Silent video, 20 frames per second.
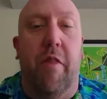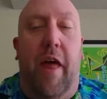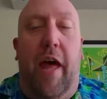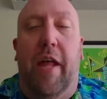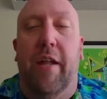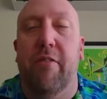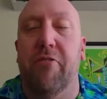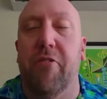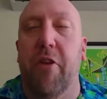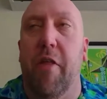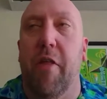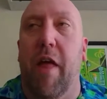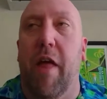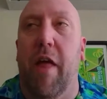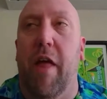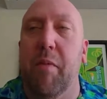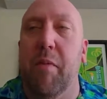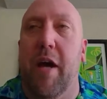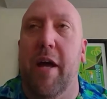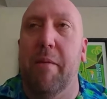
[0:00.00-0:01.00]
that. So that
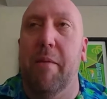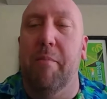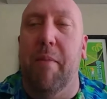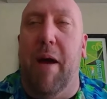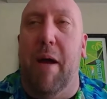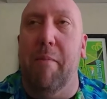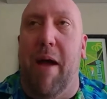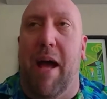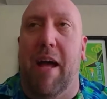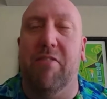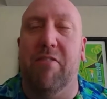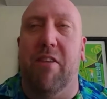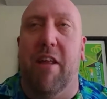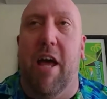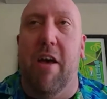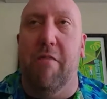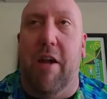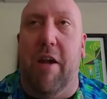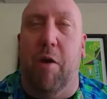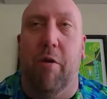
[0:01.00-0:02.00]
was my, my past
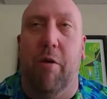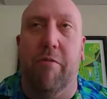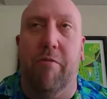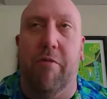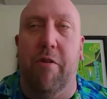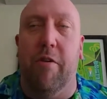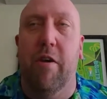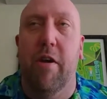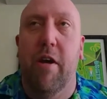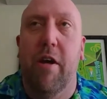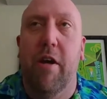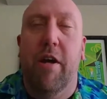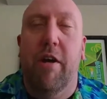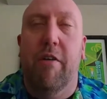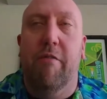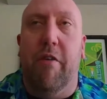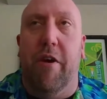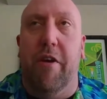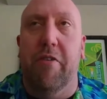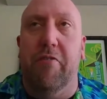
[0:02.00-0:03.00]
life, and I worked for
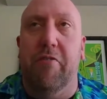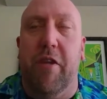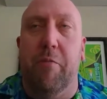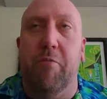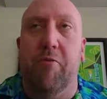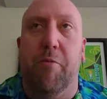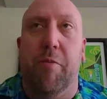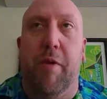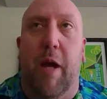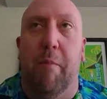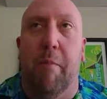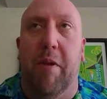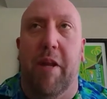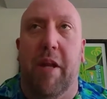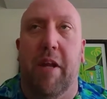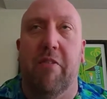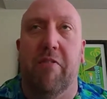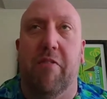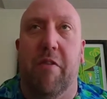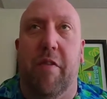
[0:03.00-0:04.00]
various steamship
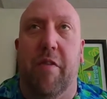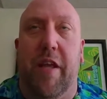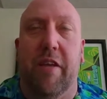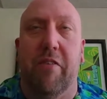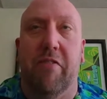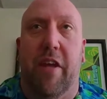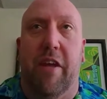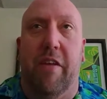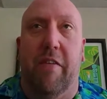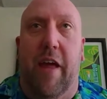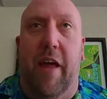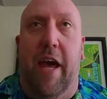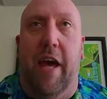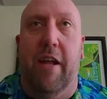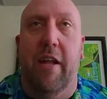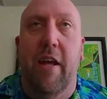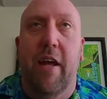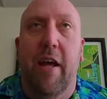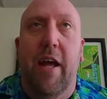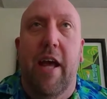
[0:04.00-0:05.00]
companies and things like
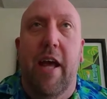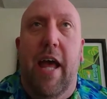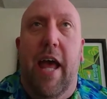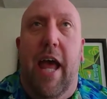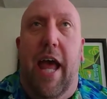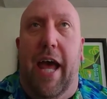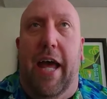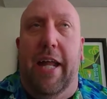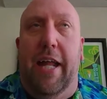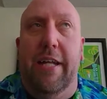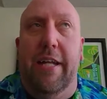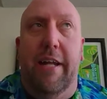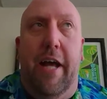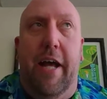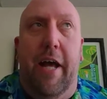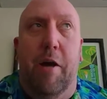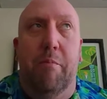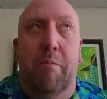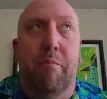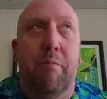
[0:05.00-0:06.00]
that. And
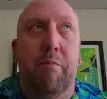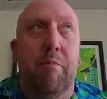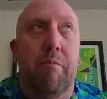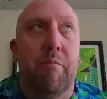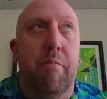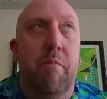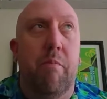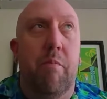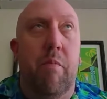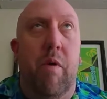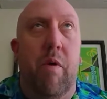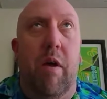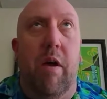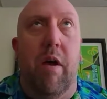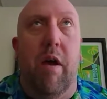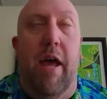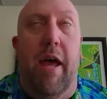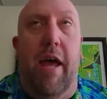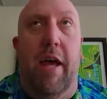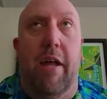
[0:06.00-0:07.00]
um,
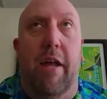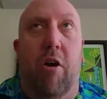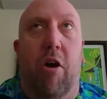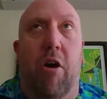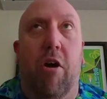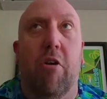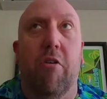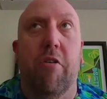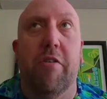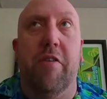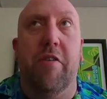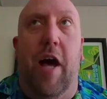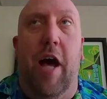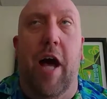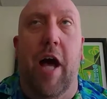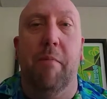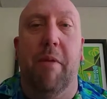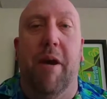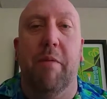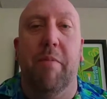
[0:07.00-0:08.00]
and all the
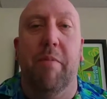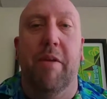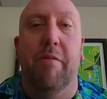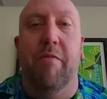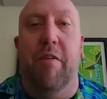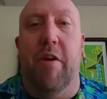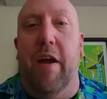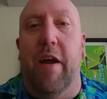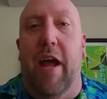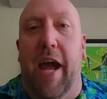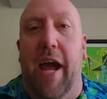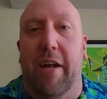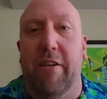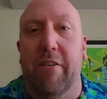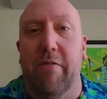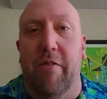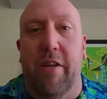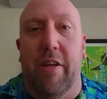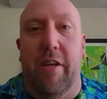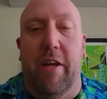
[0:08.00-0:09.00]
time I had been very
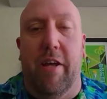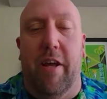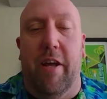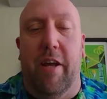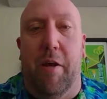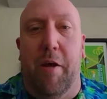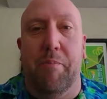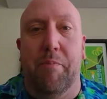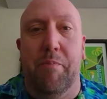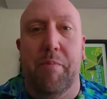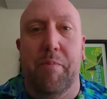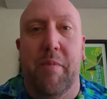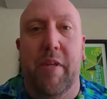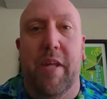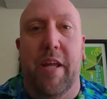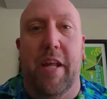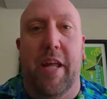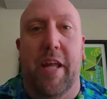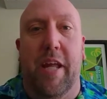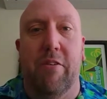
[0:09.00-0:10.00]
actively um,
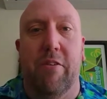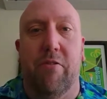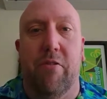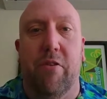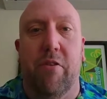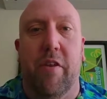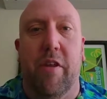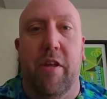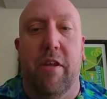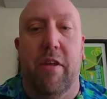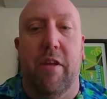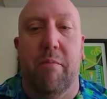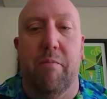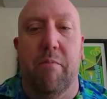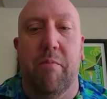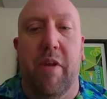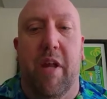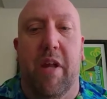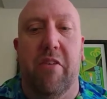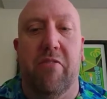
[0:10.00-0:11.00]
getting into the
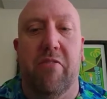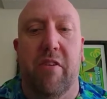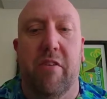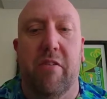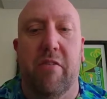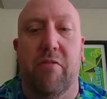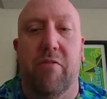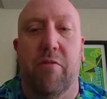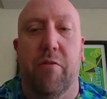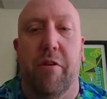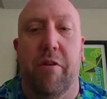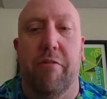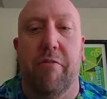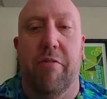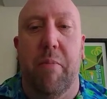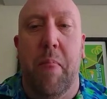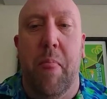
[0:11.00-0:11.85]
nascent sort of